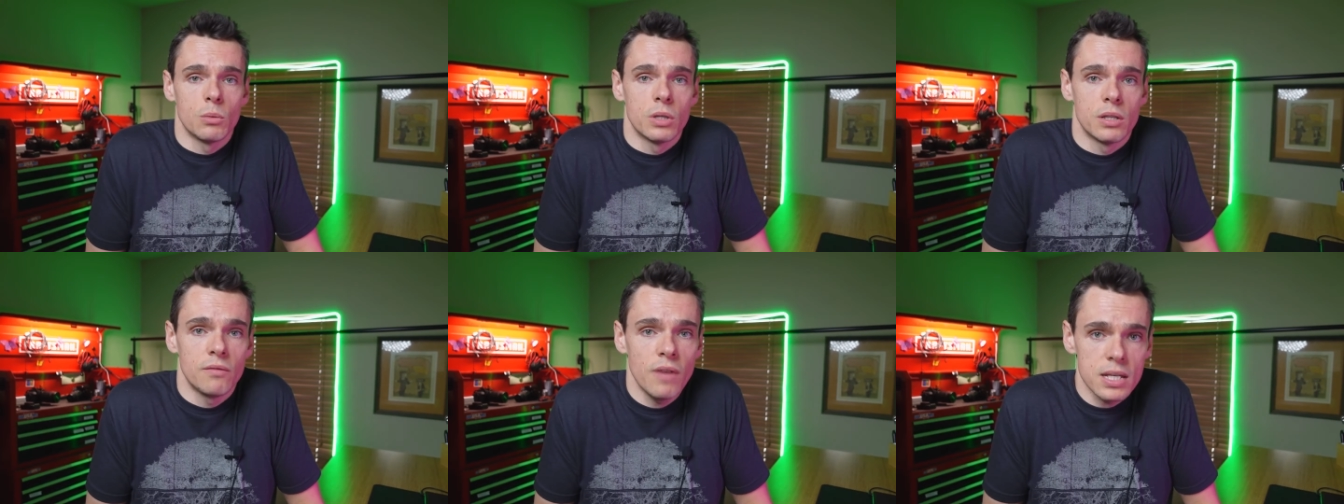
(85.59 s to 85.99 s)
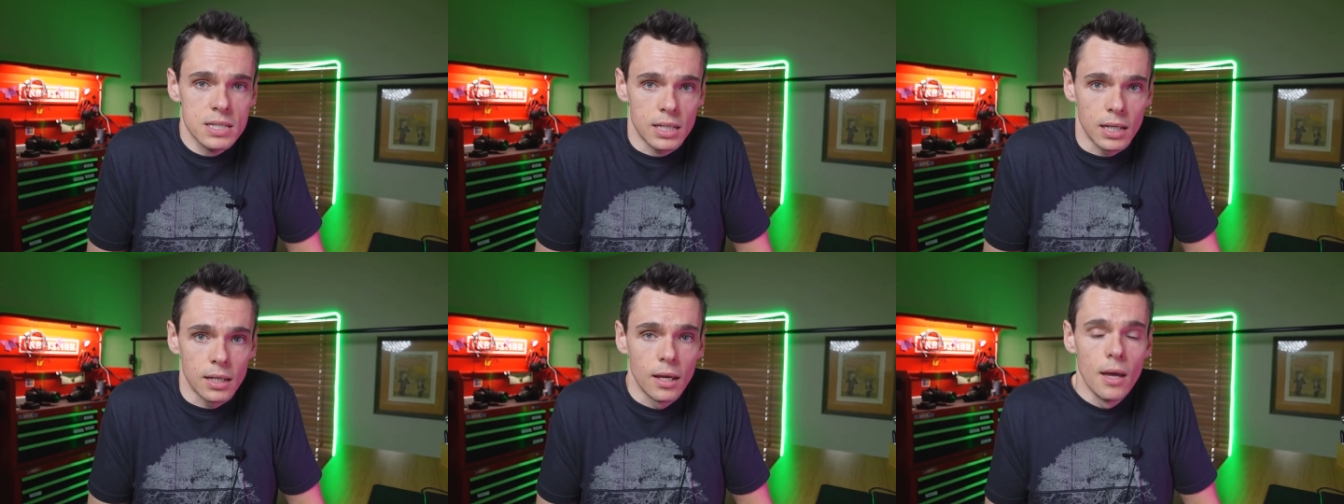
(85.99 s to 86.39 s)
with
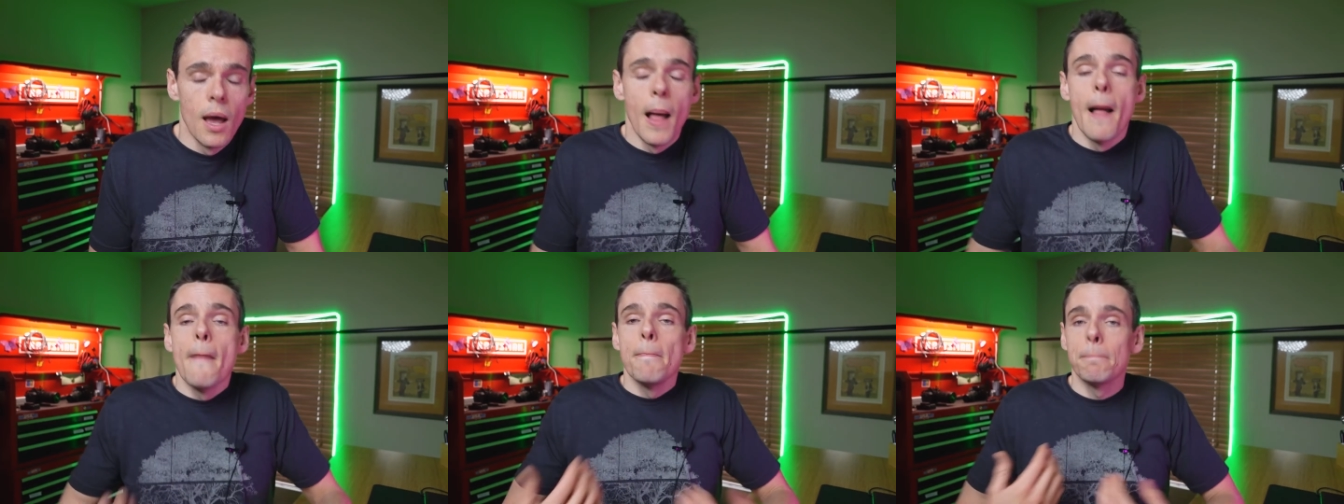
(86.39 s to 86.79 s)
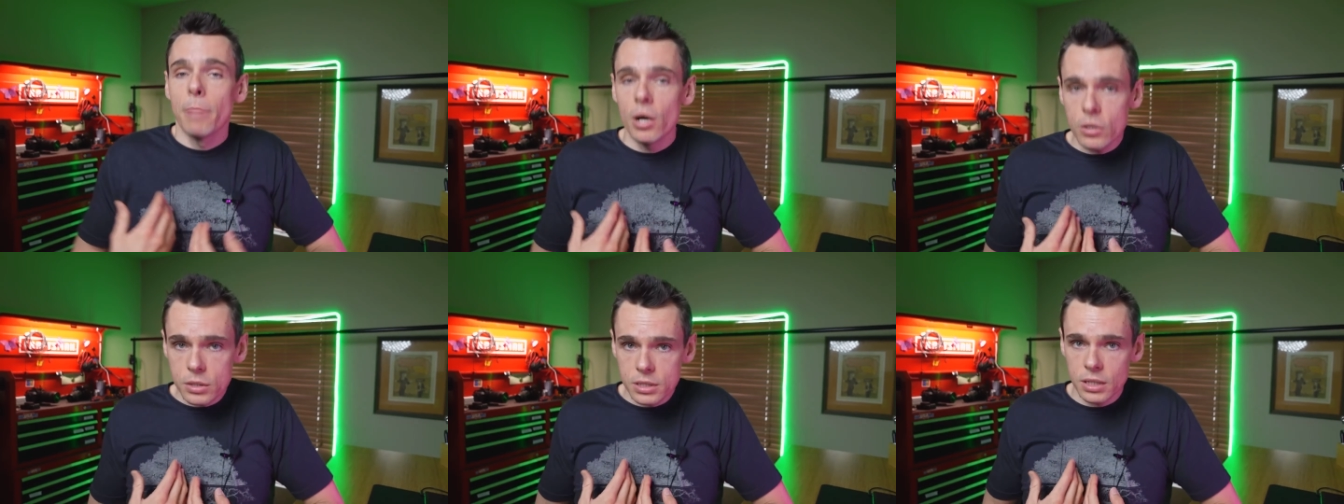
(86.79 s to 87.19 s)
investing.
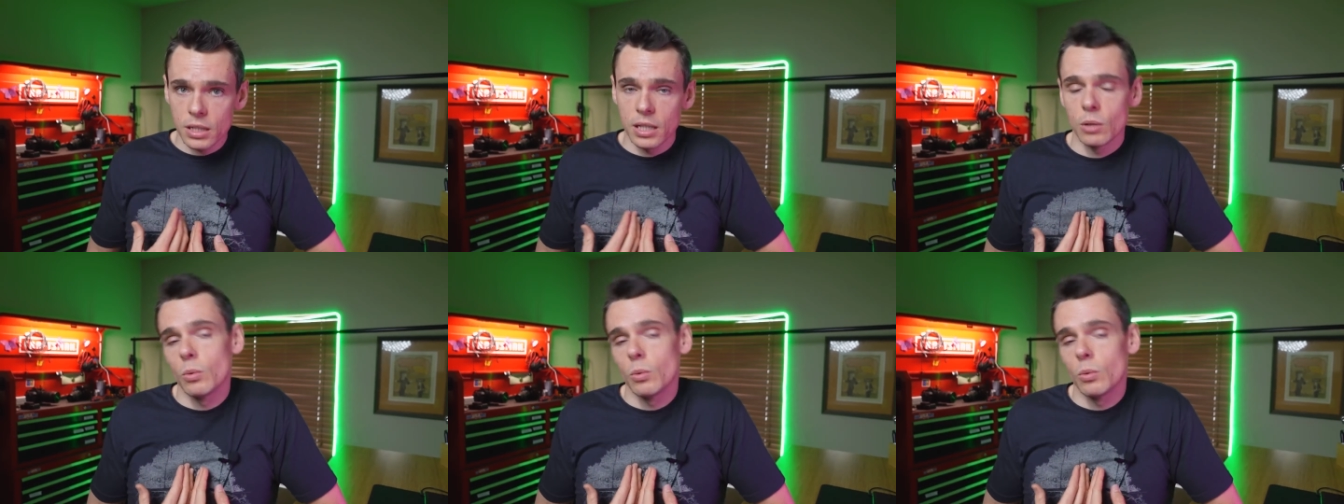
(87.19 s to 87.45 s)
Personally,